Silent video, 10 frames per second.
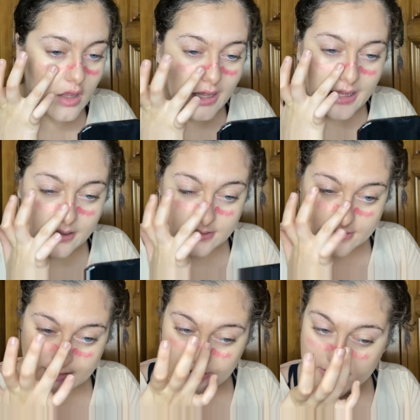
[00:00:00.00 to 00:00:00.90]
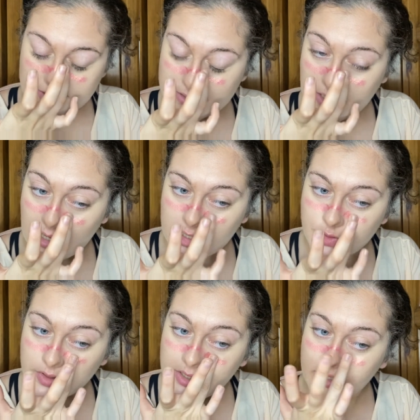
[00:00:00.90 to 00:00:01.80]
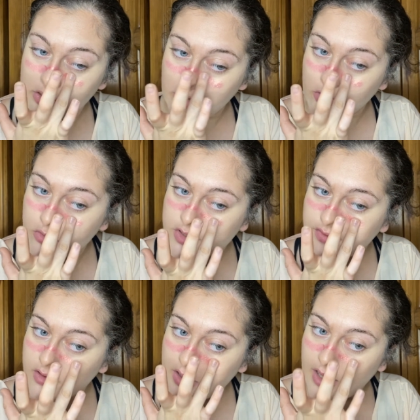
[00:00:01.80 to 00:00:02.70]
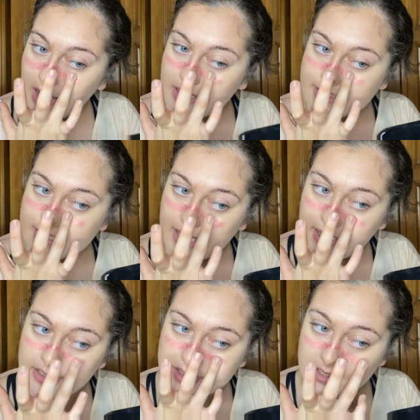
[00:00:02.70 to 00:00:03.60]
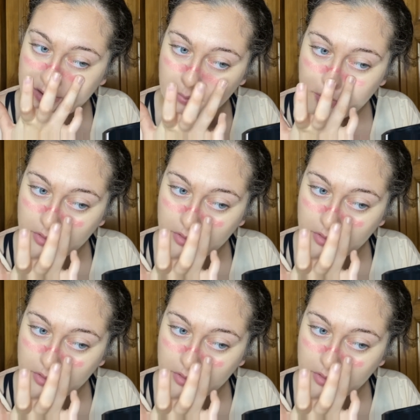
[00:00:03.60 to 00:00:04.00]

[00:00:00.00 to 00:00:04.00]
and it's actually useful as a tip